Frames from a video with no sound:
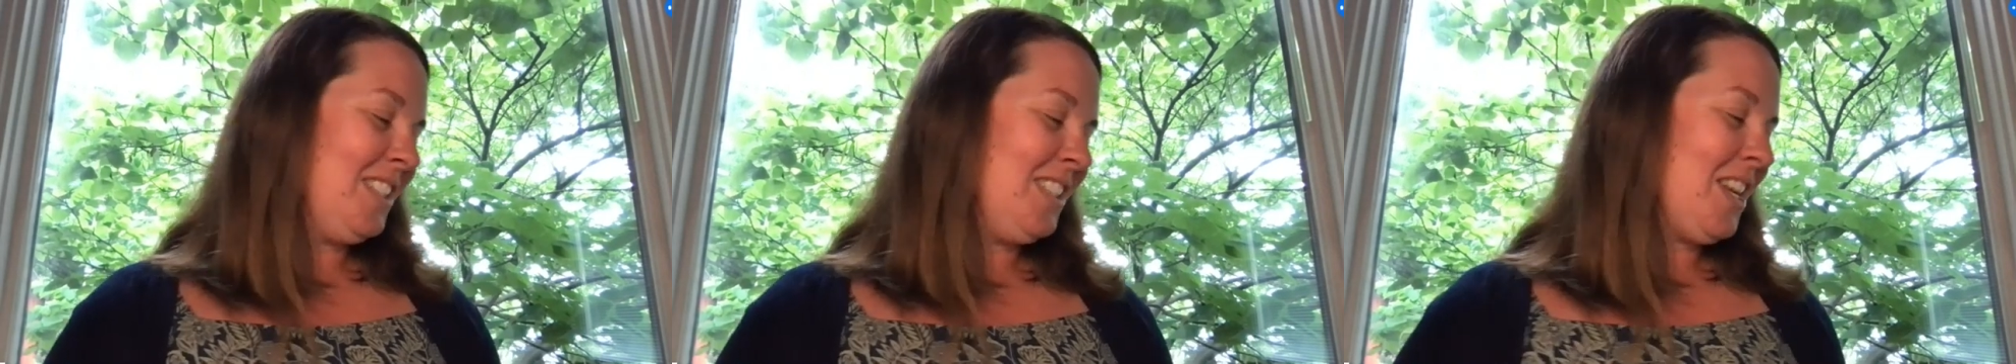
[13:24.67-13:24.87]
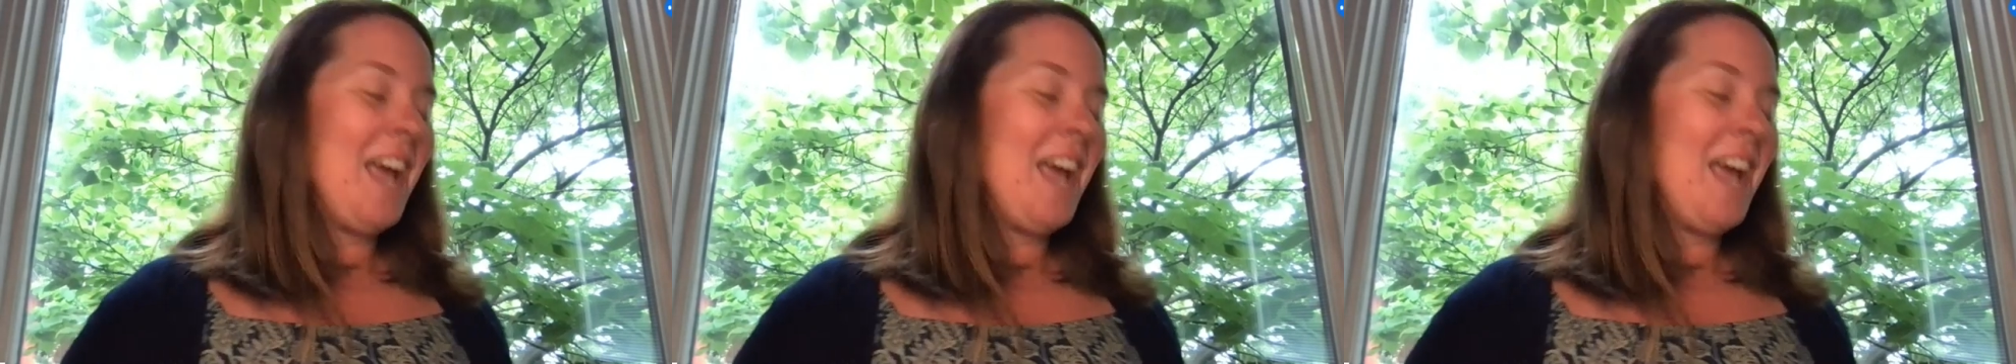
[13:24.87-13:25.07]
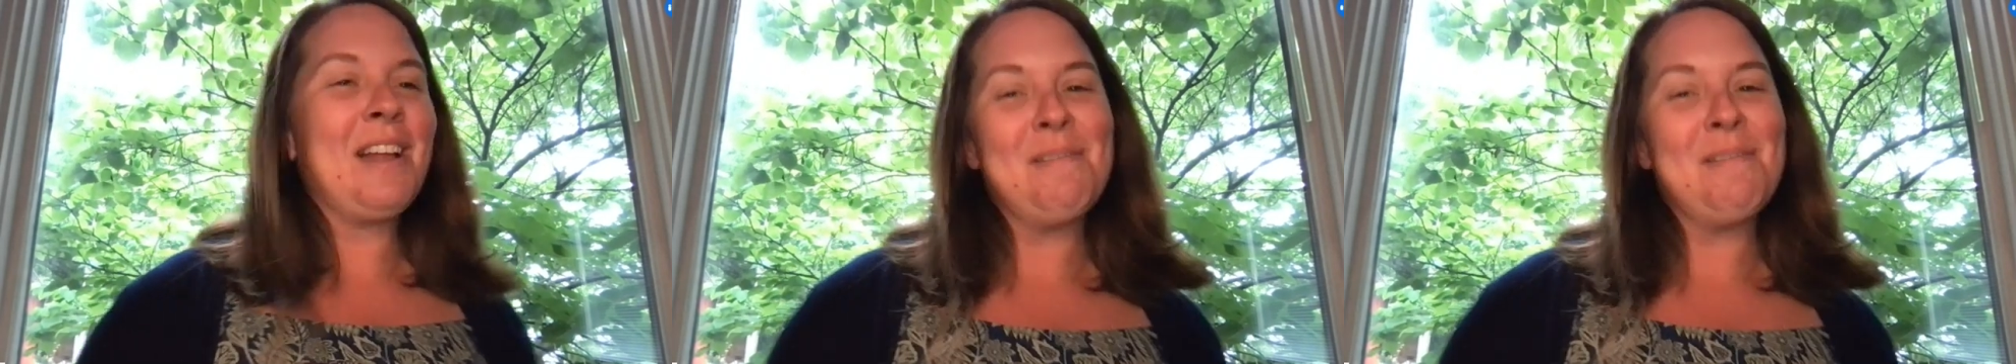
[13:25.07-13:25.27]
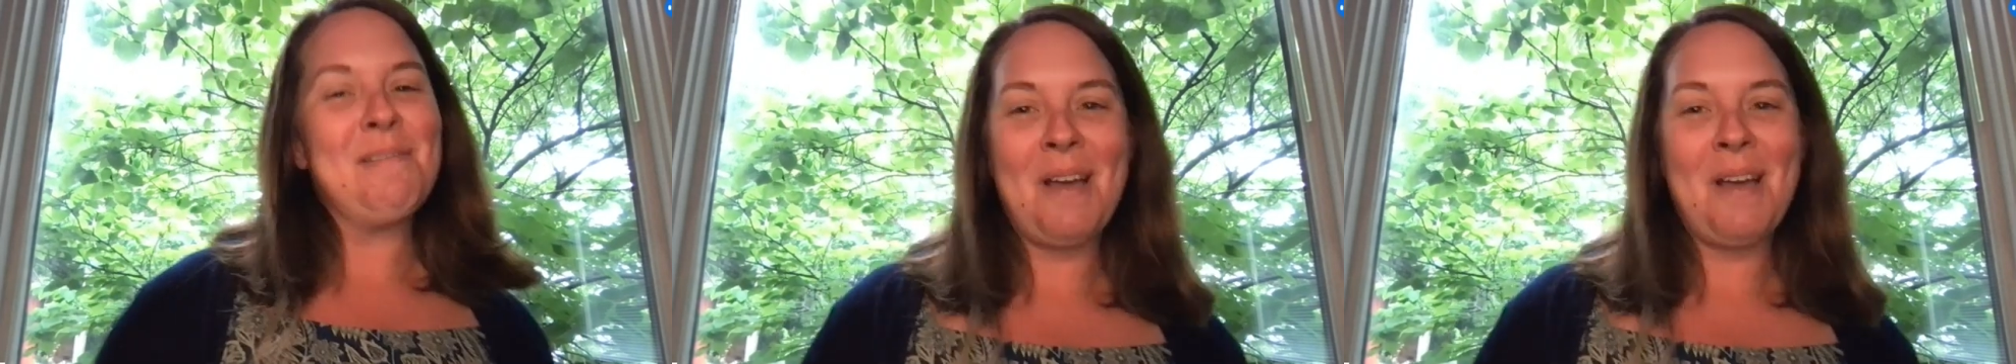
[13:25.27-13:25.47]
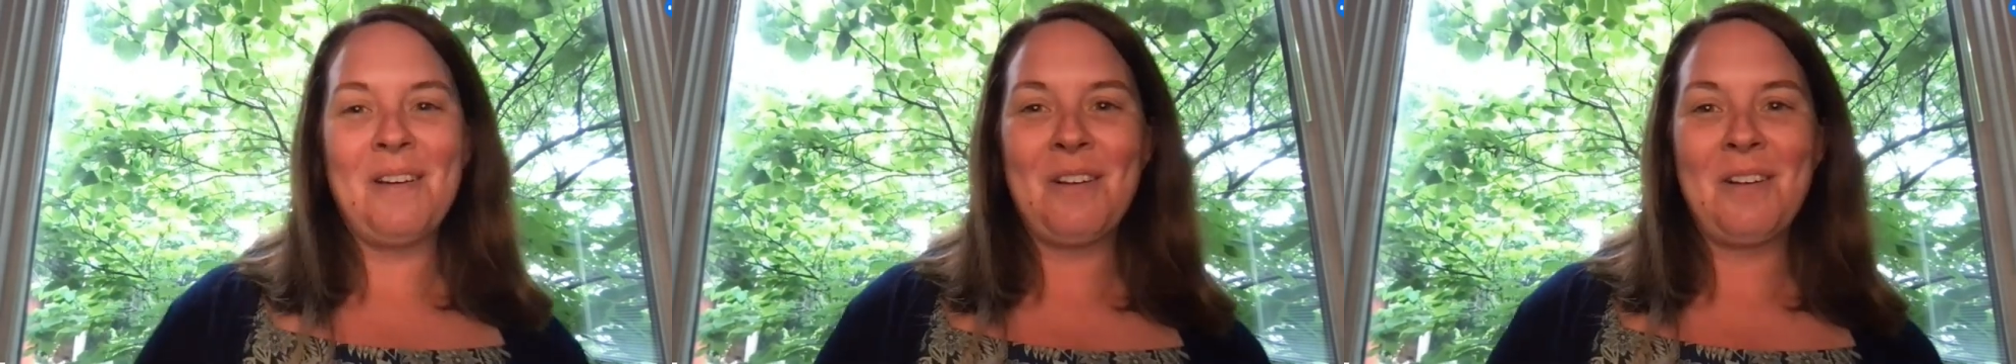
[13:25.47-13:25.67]
chat
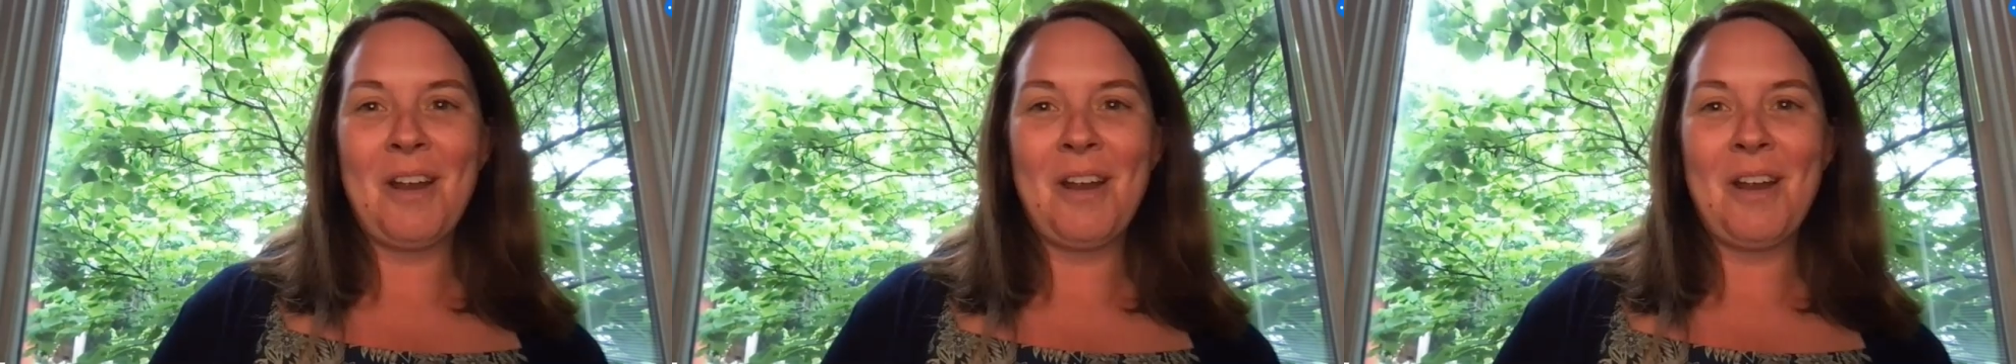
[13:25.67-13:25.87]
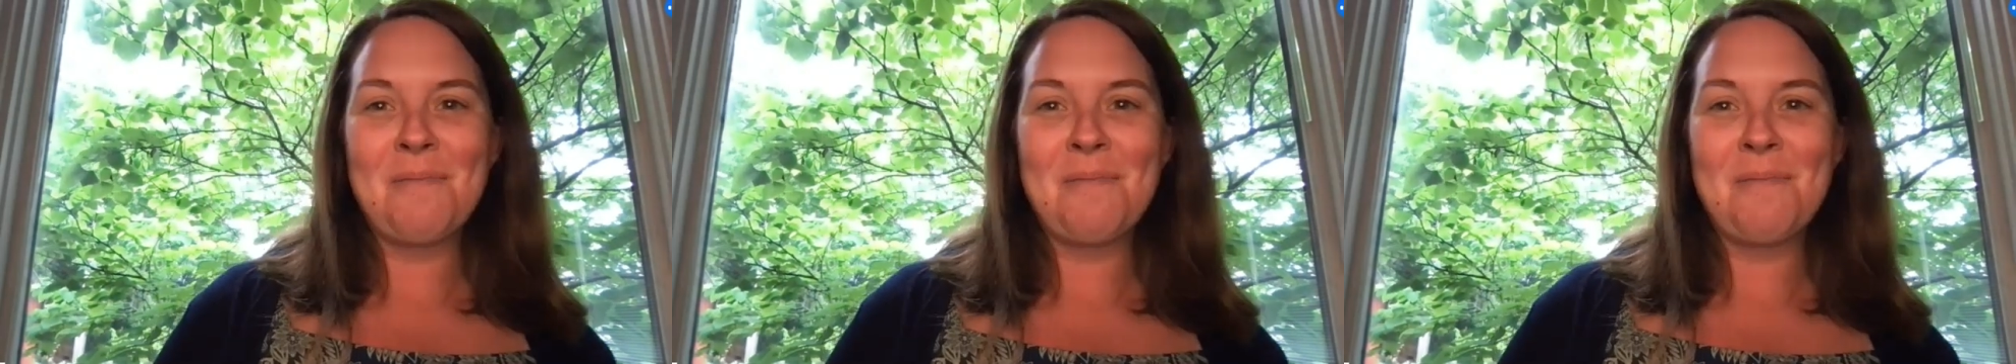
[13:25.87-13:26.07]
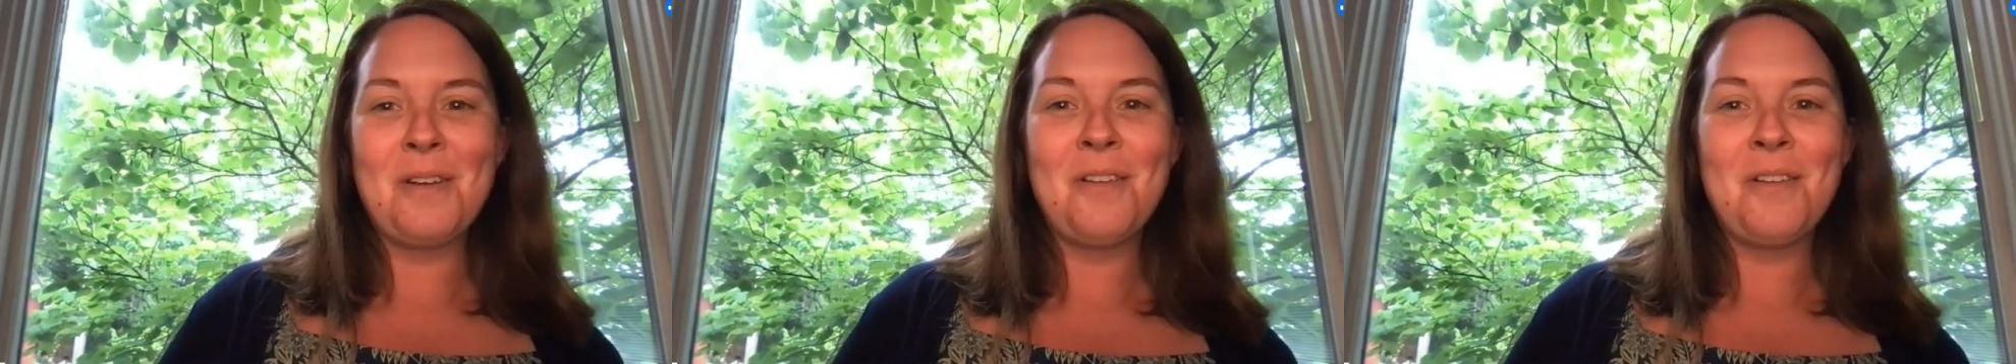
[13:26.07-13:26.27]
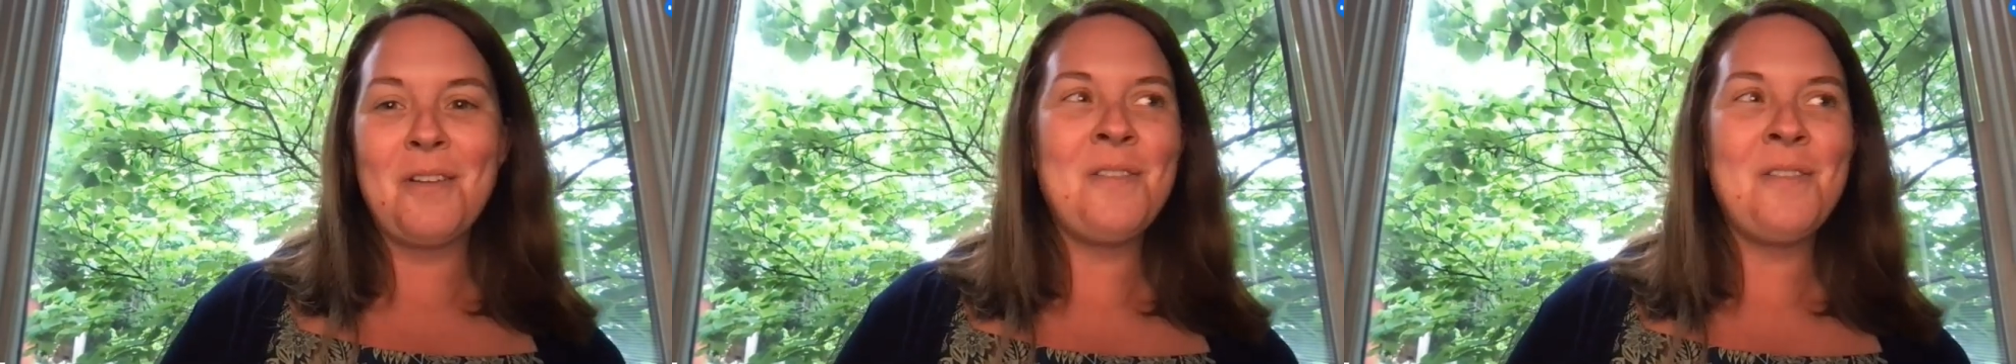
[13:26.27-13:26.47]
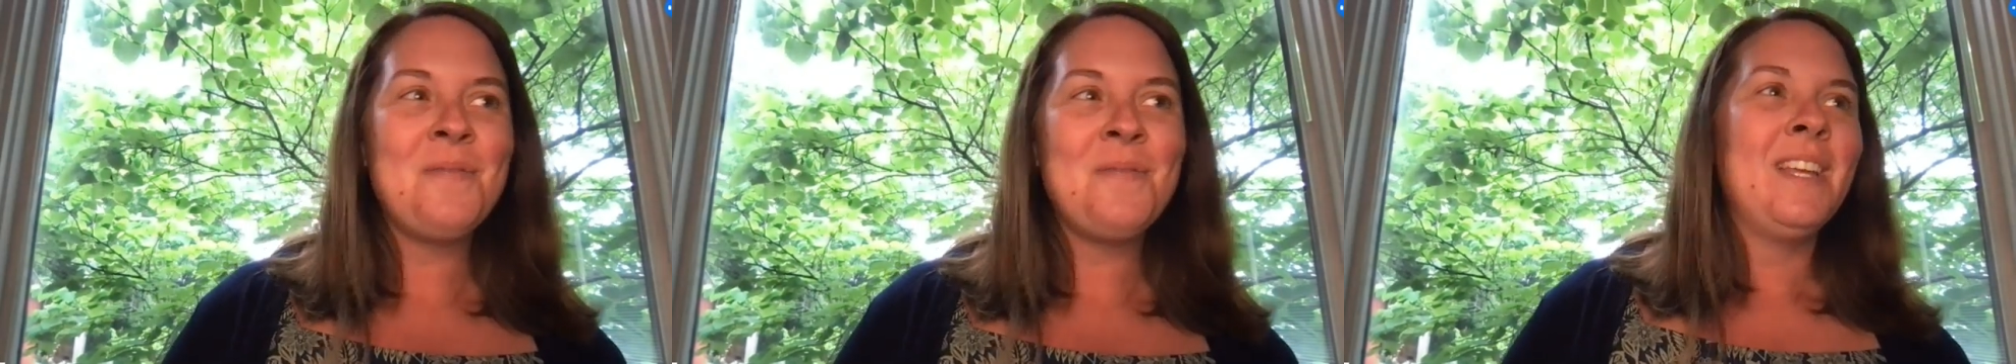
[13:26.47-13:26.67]
about Gregor
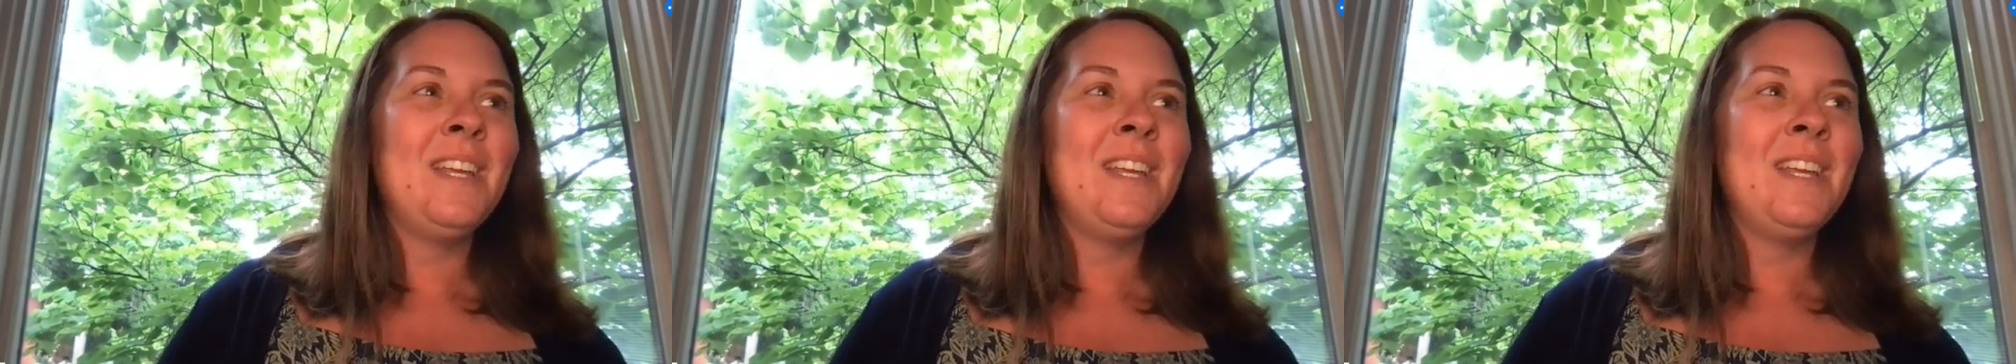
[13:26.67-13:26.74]
Mendel.